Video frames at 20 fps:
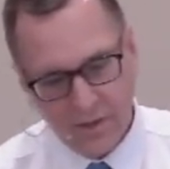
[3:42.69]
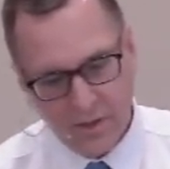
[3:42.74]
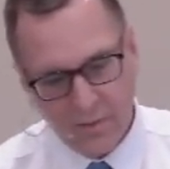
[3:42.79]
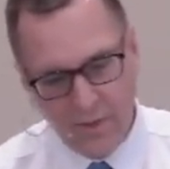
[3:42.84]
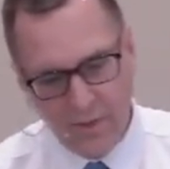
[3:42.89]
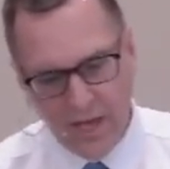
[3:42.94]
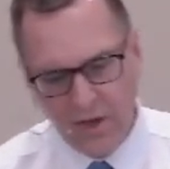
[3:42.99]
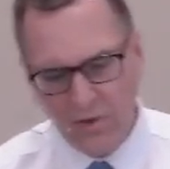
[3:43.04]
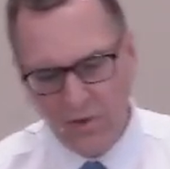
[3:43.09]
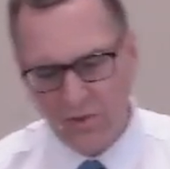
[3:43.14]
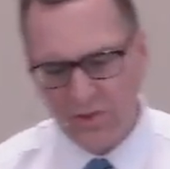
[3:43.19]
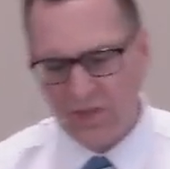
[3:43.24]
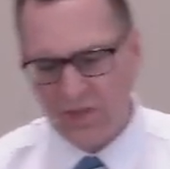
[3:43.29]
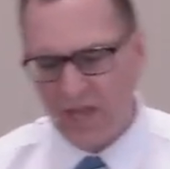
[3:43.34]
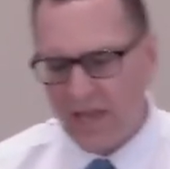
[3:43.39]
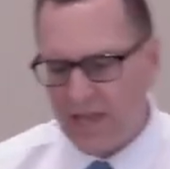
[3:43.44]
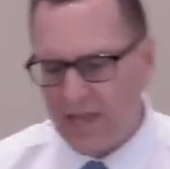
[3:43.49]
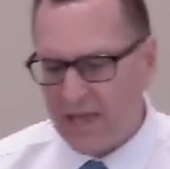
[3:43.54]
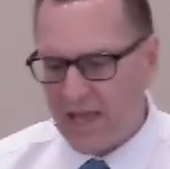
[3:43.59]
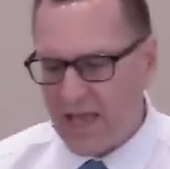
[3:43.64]
Well, I don't
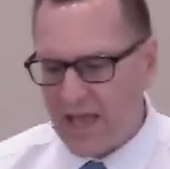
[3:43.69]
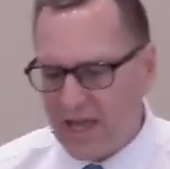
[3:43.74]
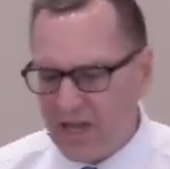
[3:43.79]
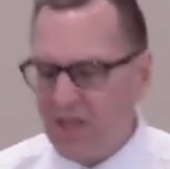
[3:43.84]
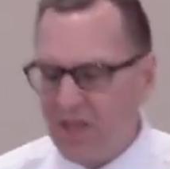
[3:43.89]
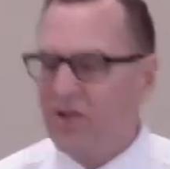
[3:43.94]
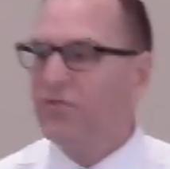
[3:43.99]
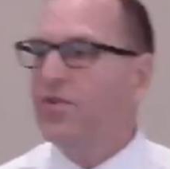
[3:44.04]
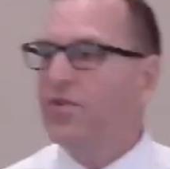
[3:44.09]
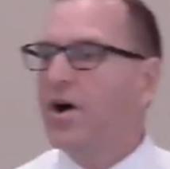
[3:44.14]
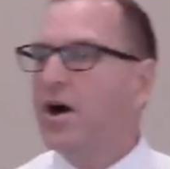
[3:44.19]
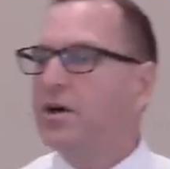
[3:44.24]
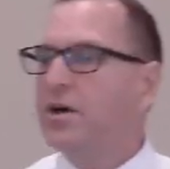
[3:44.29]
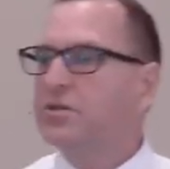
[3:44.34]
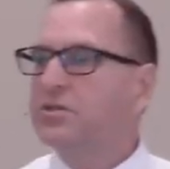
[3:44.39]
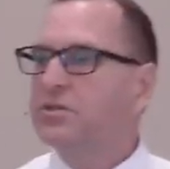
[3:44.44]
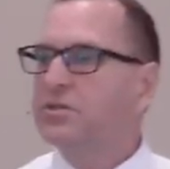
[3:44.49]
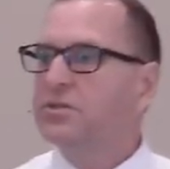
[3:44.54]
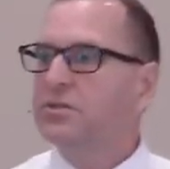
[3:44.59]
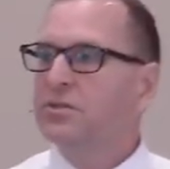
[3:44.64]
think any of
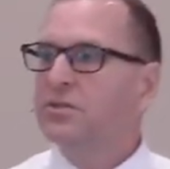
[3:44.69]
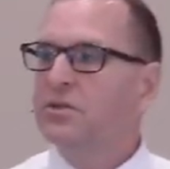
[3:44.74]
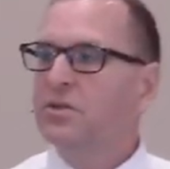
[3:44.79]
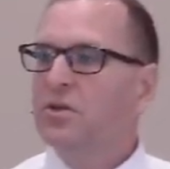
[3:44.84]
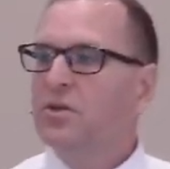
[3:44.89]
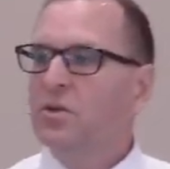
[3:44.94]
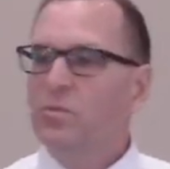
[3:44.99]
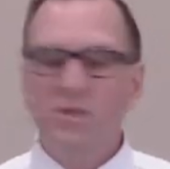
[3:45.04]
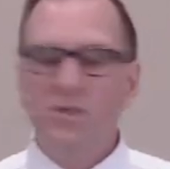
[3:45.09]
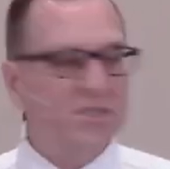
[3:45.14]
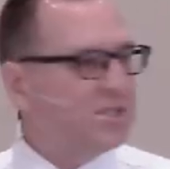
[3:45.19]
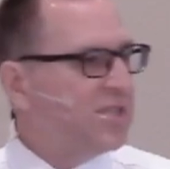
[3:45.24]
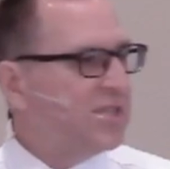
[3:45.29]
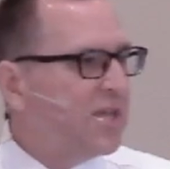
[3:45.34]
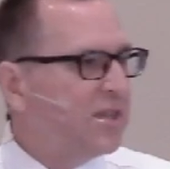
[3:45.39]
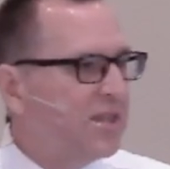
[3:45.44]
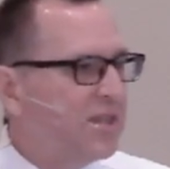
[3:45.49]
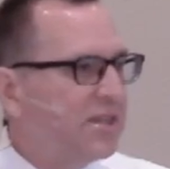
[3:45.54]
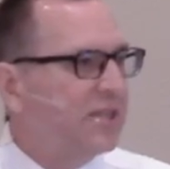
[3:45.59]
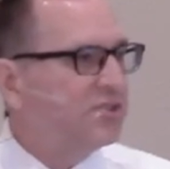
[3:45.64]
us would
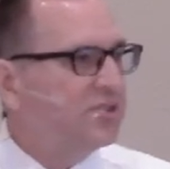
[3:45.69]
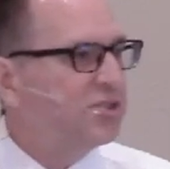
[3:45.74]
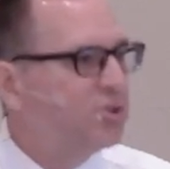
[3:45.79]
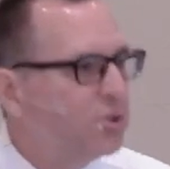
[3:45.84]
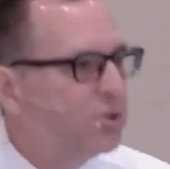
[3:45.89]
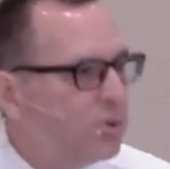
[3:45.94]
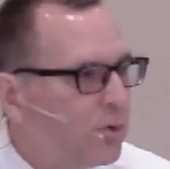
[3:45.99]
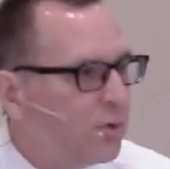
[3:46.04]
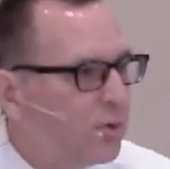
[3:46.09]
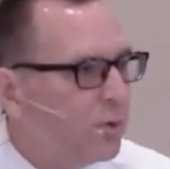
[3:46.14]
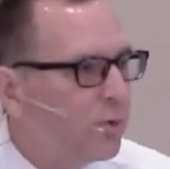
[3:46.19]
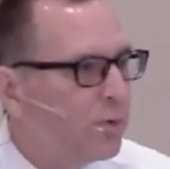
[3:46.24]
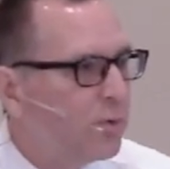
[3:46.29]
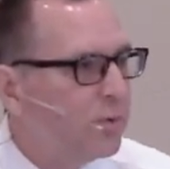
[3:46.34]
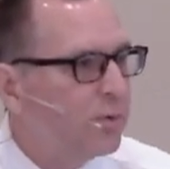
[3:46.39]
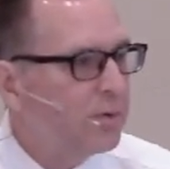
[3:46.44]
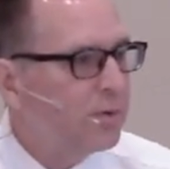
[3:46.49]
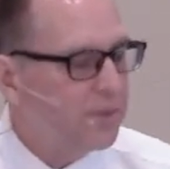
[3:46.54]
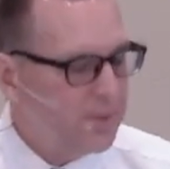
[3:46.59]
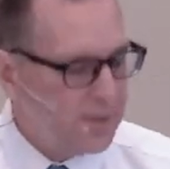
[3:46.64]
say that that's true.
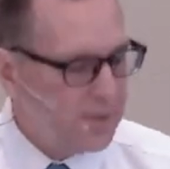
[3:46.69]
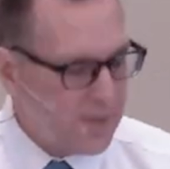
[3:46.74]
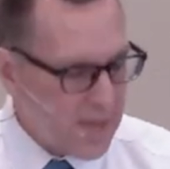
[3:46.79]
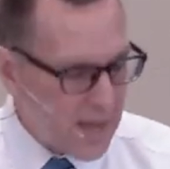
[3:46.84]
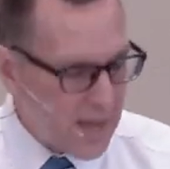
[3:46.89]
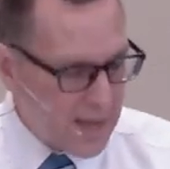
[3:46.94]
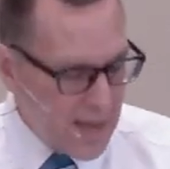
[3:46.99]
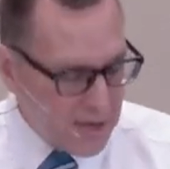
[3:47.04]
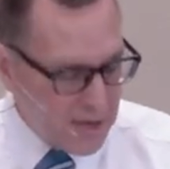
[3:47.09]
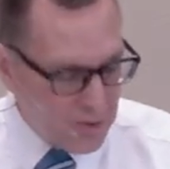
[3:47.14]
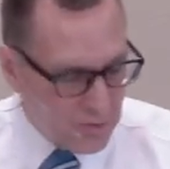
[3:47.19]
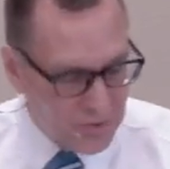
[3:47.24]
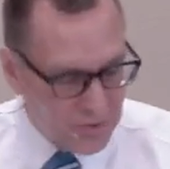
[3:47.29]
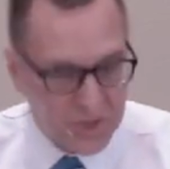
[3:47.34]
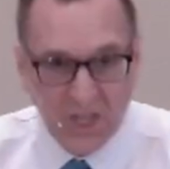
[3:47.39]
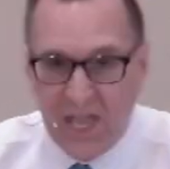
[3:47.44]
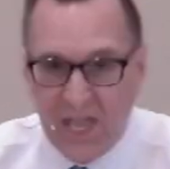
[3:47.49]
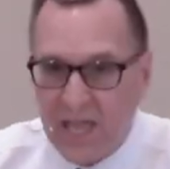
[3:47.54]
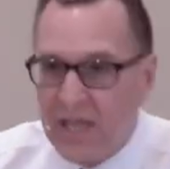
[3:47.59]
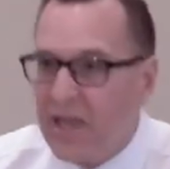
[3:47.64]
I, I don't
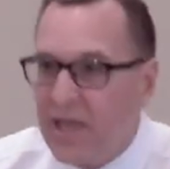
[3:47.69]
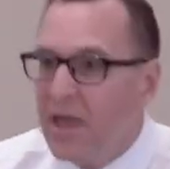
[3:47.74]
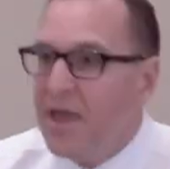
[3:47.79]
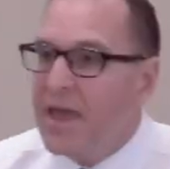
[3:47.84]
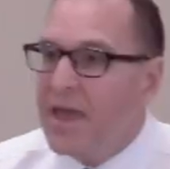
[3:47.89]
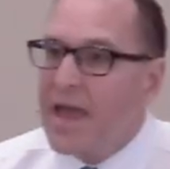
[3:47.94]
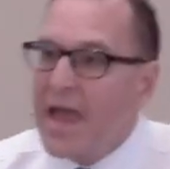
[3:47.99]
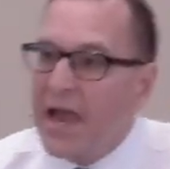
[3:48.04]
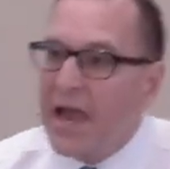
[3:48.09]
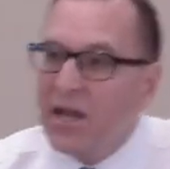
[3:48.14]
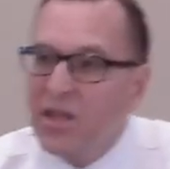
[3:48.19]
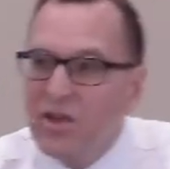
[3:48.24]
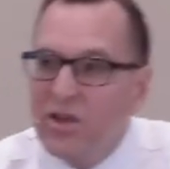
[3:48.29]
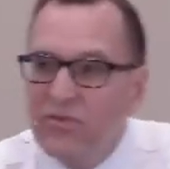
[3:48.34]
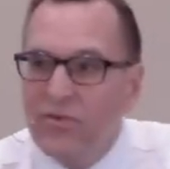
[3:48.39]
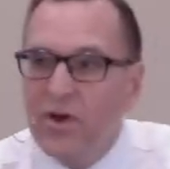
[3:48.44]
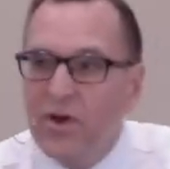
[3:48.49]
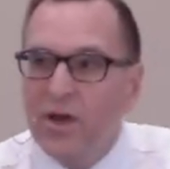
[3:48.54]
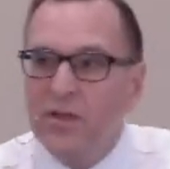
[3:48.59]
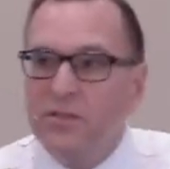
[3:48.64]
think any
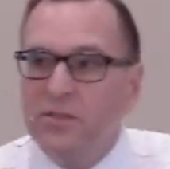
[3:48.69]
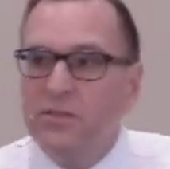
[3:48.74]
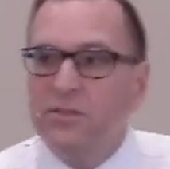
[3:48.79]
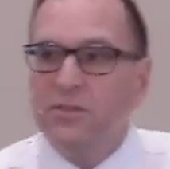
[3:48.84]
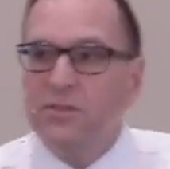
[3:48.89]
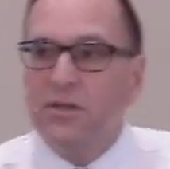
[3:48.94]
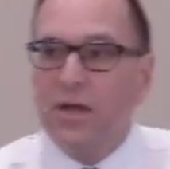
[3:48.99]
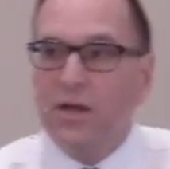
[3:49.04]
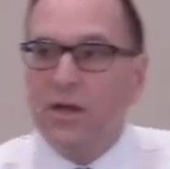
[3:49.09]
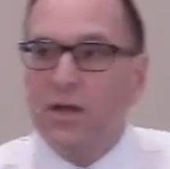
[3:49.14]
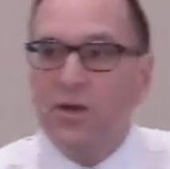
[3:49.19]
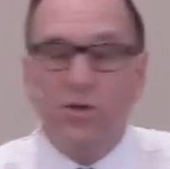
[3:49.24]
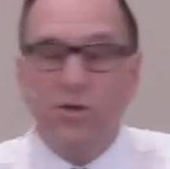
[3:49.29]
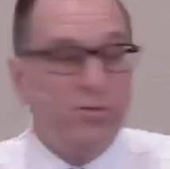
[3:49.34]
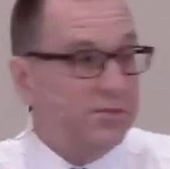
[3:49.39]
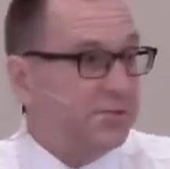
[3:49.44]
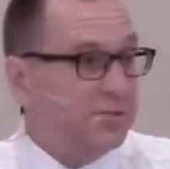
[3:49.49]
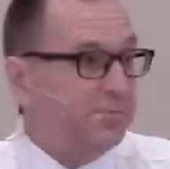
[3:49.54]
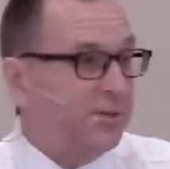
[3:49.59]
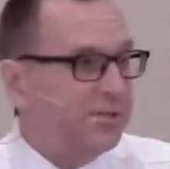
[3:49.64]
of us, and I
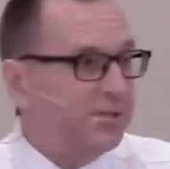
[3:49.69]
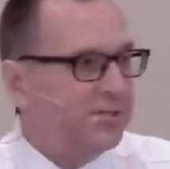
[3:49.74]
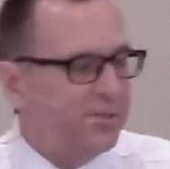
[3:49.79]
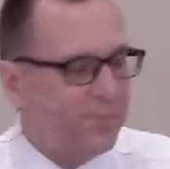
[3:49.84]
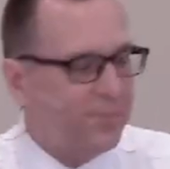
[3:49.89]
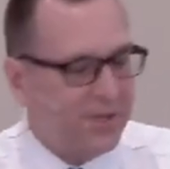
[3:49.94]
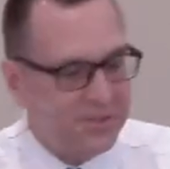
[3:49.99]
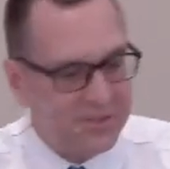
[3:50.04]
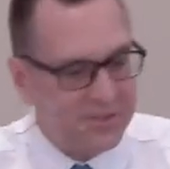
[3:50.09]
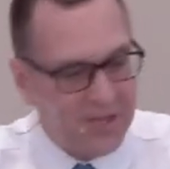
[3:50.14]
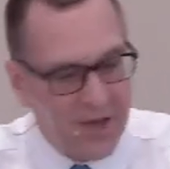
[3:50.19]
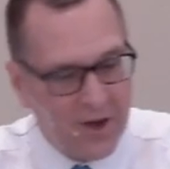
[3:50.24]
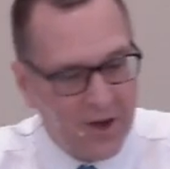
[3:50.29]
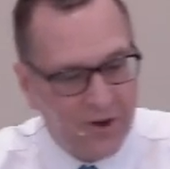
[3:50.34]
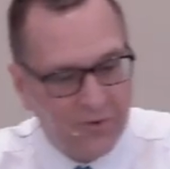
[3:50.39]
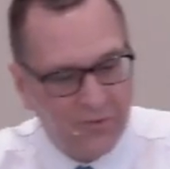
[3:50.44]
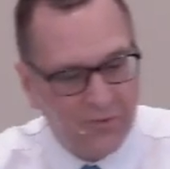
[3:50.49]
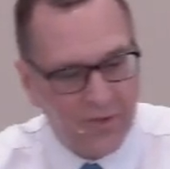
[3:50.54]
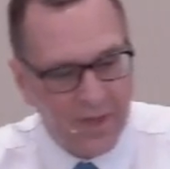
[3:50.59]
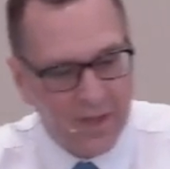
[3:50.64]
know especially
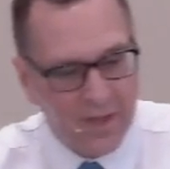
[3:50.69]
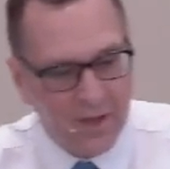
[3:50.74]
myself,